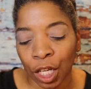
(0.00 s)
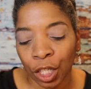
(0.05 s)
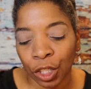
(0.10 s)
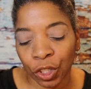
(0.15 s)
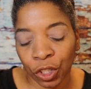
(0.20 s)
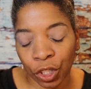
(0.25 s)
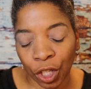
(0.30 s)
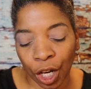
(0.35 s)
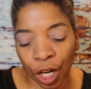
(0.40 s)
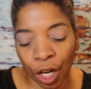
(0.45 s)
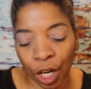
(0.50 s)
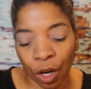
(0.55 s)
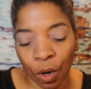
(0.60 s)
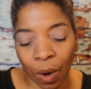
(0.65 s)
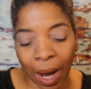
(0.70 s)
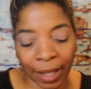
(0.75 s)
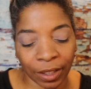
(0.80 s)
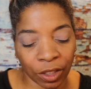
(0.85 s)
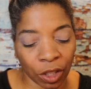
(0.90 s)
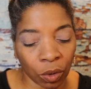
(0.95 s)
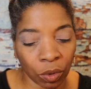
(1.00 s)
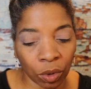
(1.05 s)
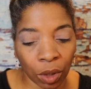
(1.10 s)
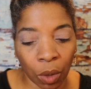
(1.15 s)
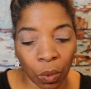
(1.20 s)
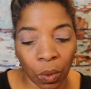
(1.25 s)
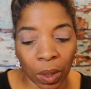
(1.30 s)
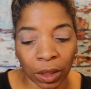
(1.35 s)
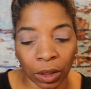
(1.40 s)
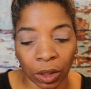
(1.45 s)
So I don't
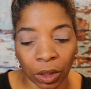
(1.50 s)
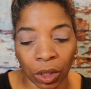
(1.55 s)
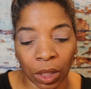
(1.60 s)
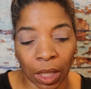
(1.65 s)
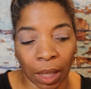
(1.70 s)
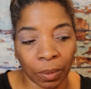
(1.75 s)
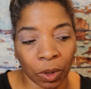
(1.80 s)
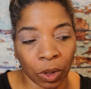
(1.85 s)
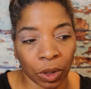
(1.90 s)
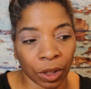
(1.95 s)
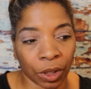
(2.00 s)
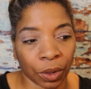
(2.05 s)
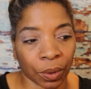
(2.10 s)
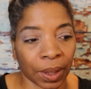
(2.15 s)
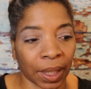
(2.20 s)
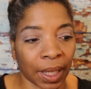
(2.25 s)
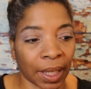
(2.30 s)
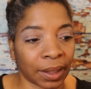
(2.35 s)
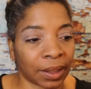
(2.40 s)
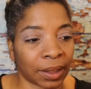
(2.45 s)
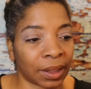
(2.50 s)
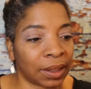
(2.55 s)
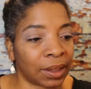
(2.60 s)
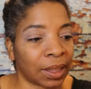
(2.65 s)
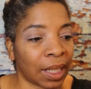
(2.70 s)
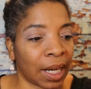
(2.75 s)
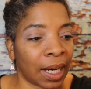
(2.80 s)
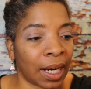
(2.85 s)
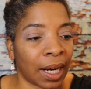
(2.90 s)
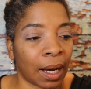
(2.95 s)
know what look I'm gonna create
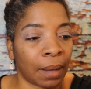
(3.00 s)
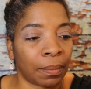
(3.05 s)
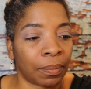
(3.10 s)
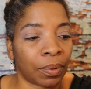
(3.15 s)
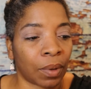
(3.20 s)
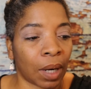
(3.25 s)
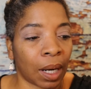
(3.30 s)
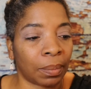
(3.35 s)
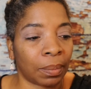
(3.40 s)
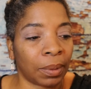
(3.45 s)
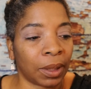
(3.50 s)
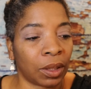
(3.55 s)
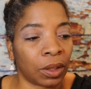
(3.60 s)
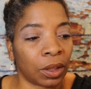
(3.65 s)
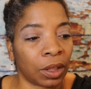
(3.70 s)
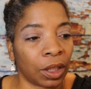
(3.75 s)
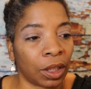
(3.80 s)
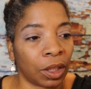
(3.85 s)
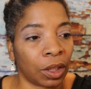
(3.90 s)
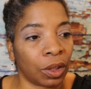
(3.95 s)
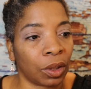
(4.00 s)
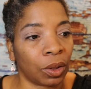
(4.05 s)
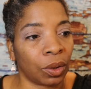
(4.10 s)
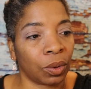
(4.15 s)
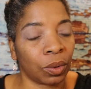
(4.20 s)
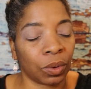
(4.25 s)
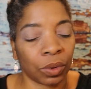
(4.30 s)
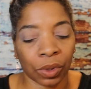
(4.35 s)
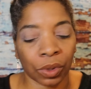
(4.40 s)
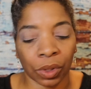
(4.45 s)
today. I'm probably gonna
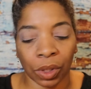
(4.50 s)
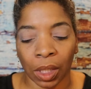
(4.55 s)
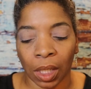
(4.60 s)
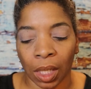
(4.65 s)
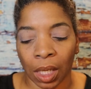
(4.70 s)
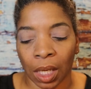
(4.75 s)
use